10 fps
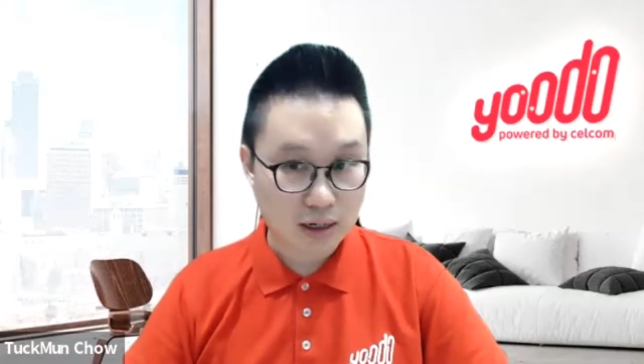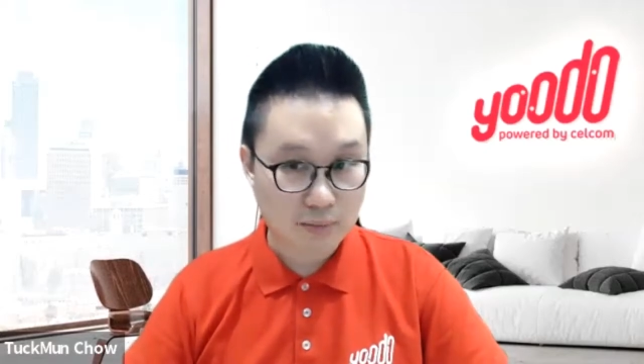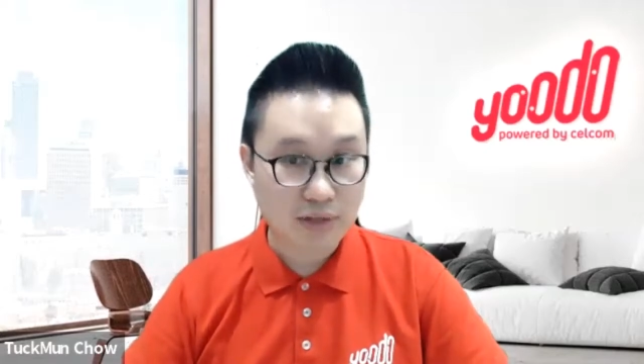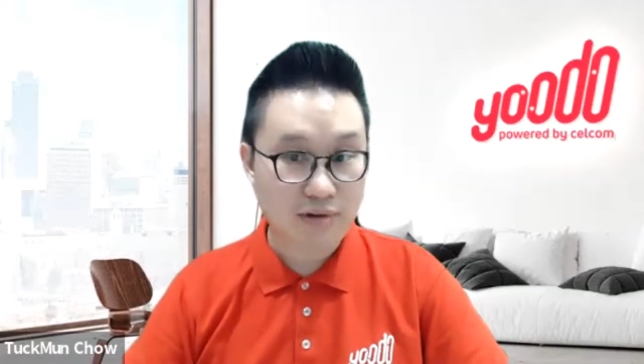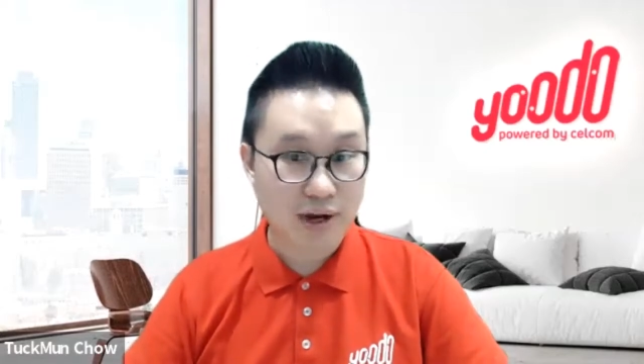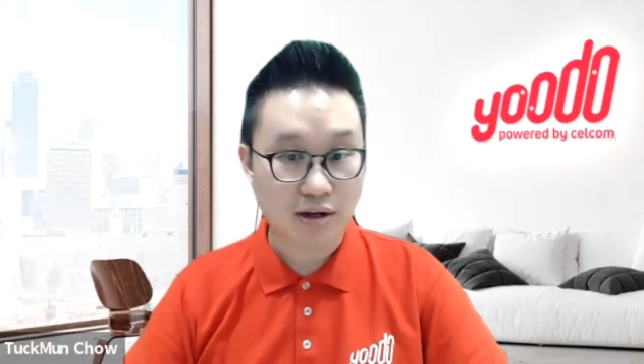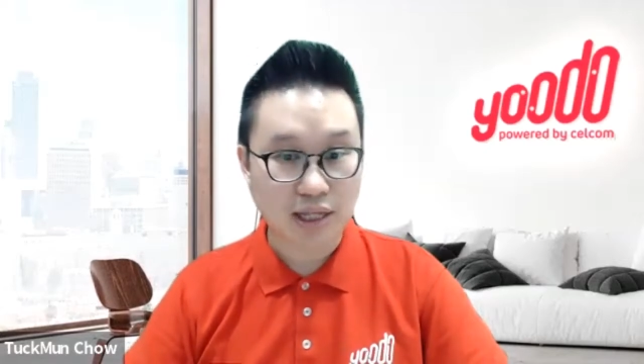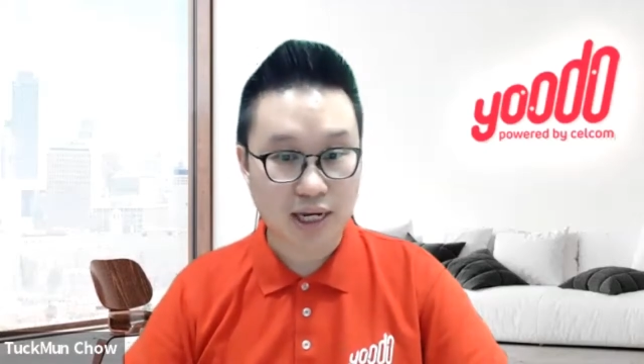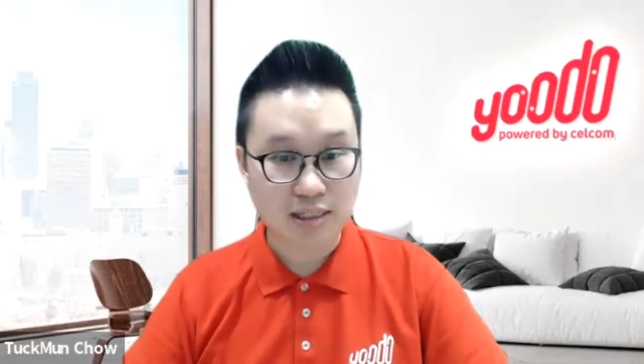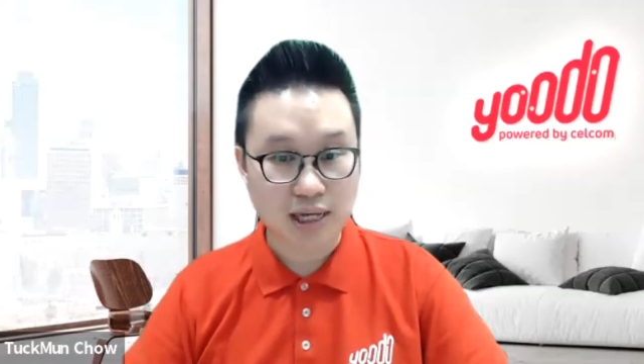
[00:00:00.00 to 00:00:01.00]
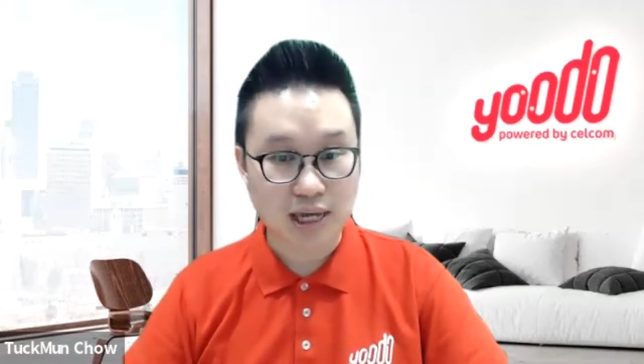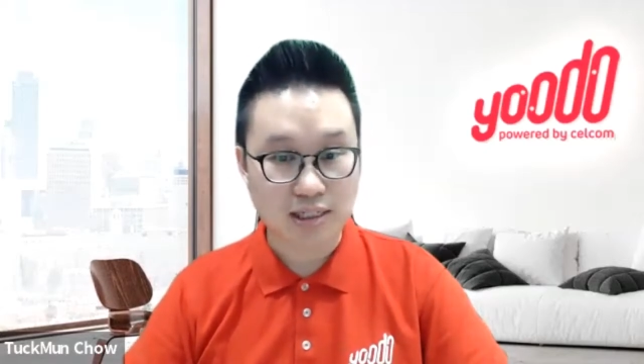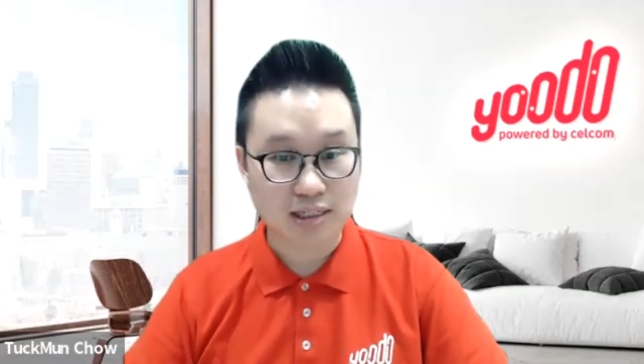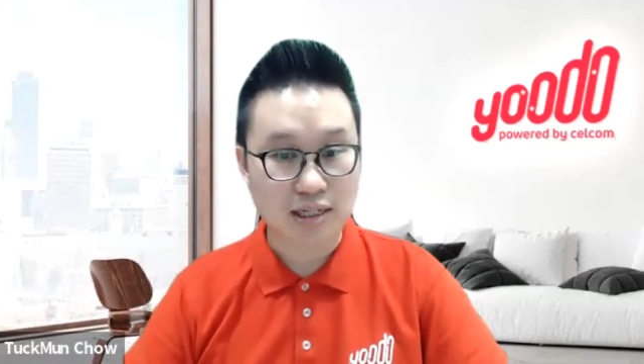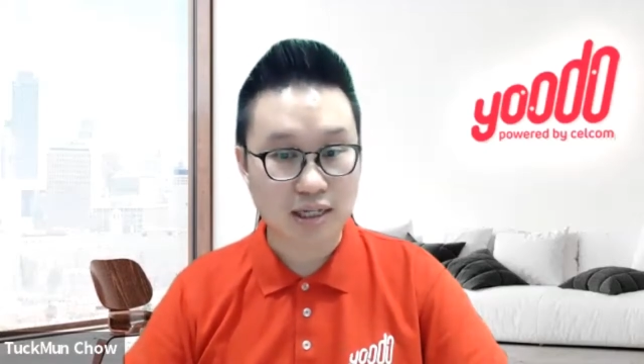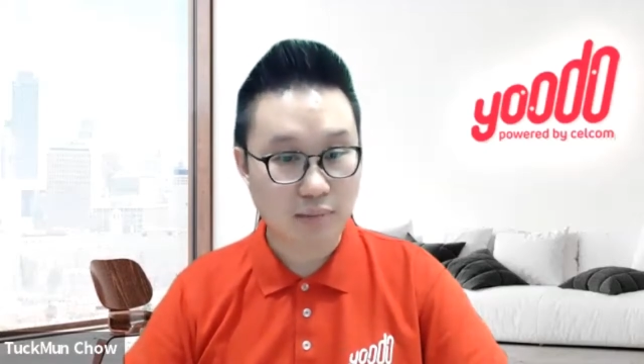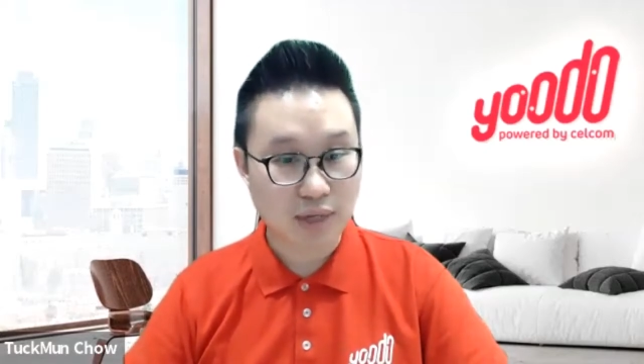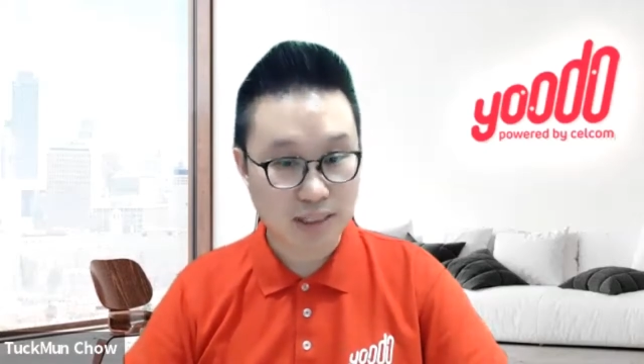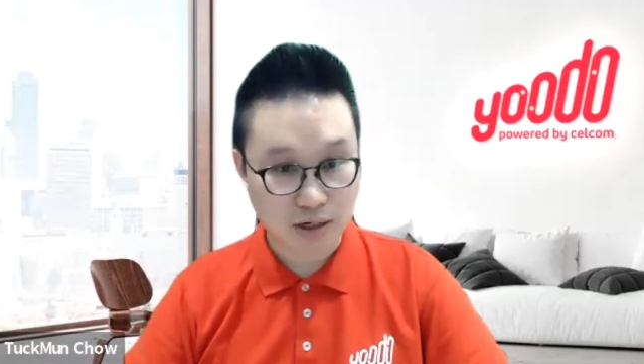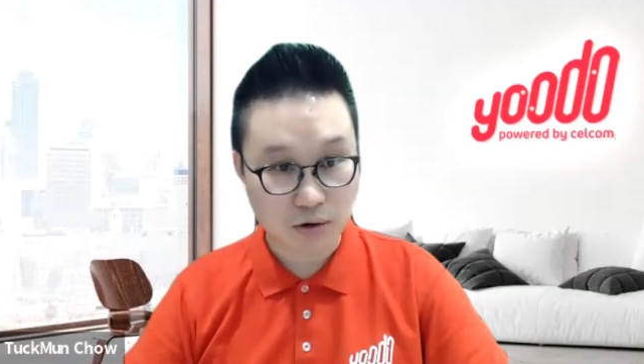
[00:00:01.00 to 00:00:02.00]
a bit recognized as a
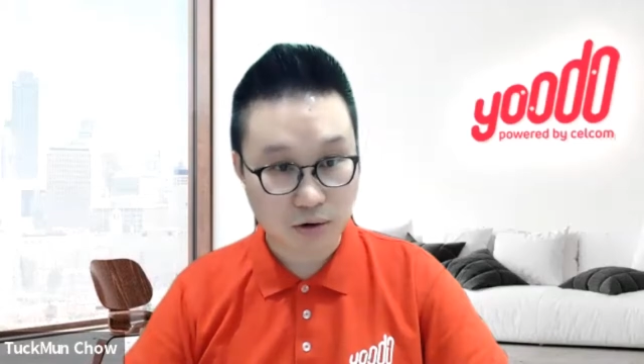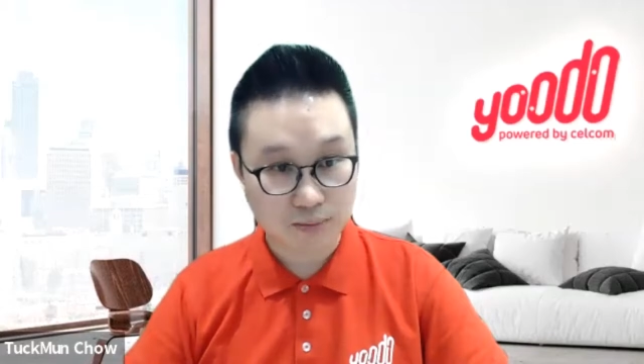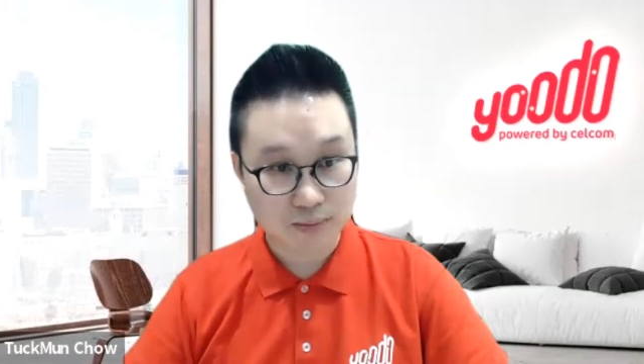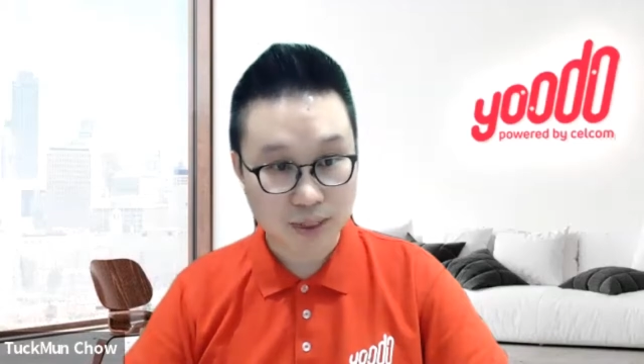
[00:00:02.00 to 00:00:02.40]
gaming telco,